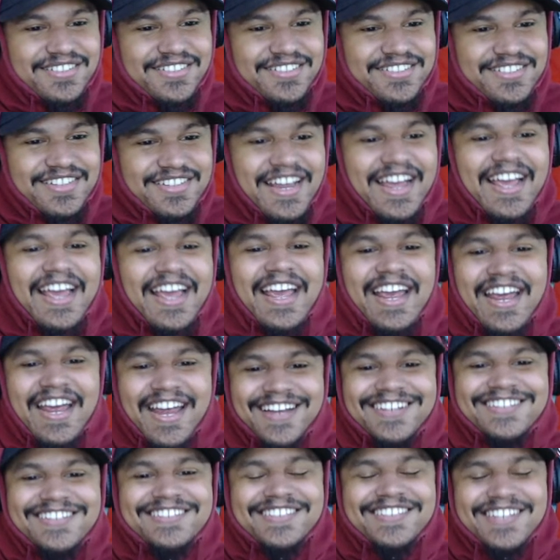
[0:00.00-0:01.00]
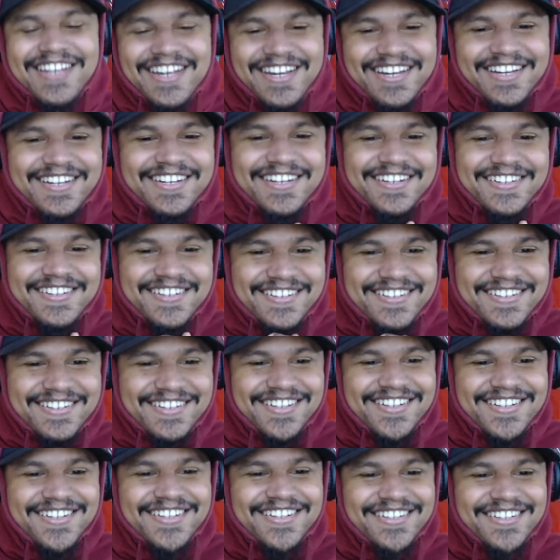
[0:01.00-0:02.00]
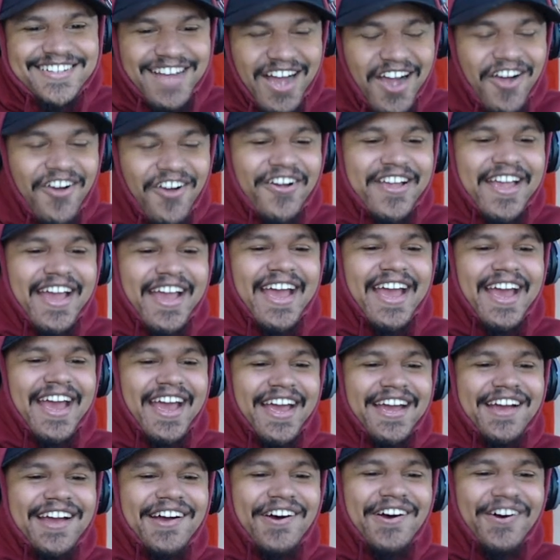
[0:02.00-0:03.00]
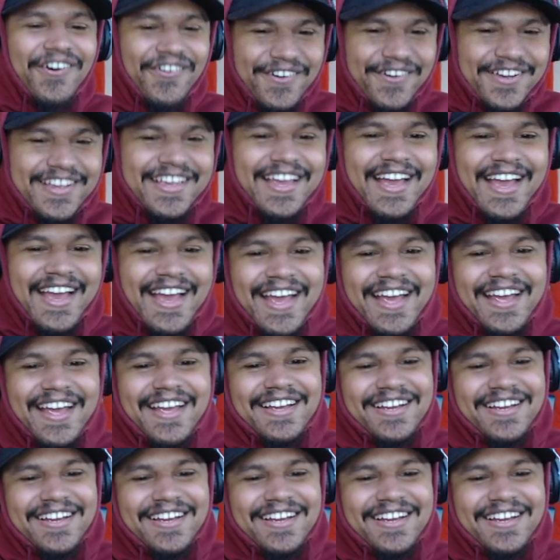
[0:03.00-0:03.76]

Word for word: The handshake. Ah, okay, okay